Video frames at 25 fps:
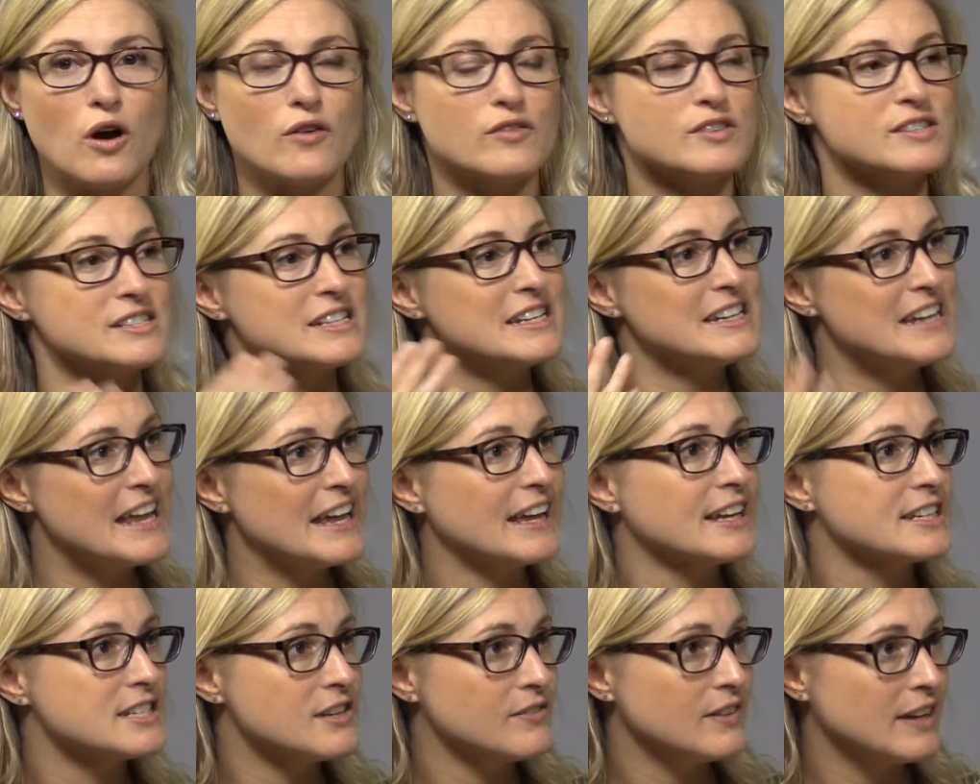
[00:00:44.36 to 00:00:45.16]
obviously
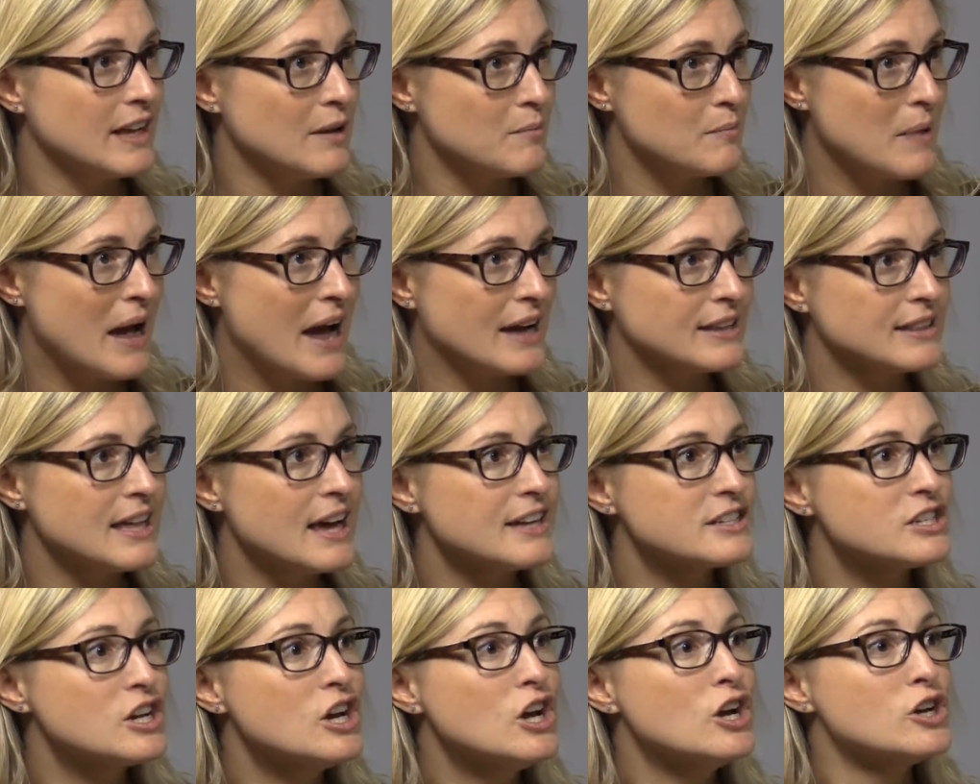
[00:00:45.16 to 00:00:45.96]
negatively impact
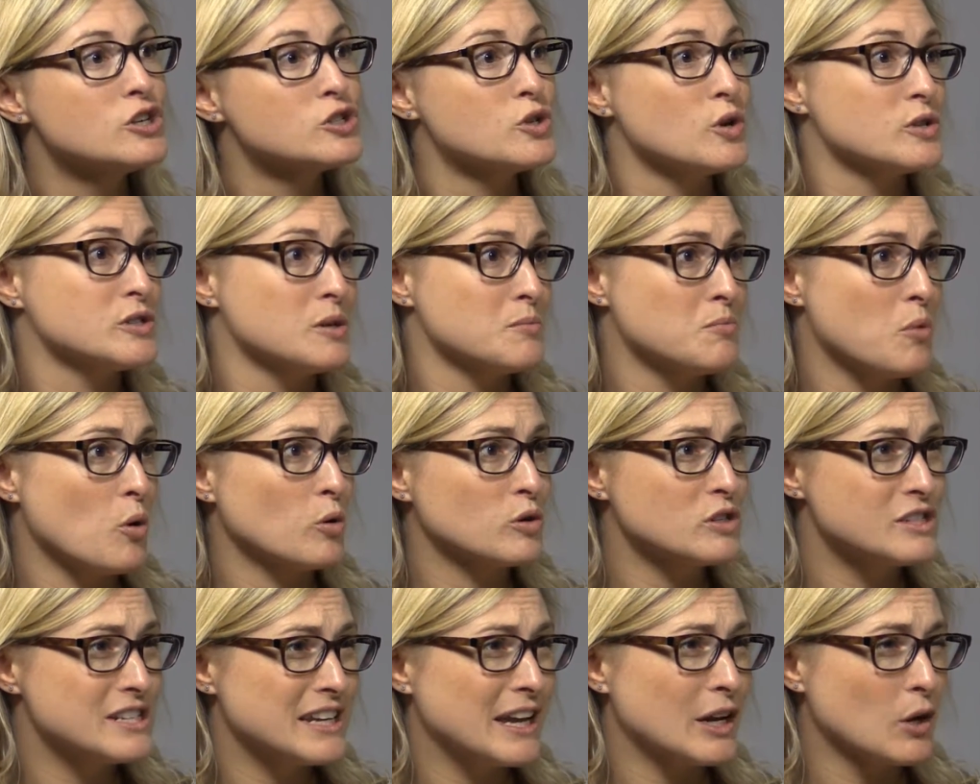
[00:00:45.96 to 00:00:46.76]
that. So it's
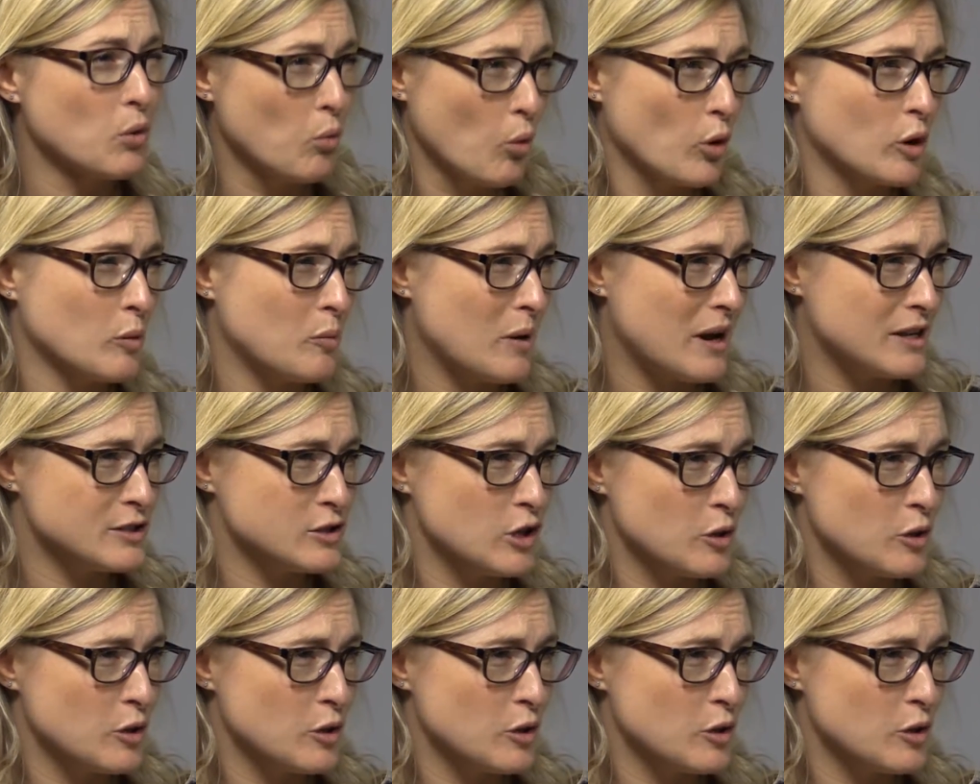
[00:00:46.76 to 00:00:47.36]
important to get a water-based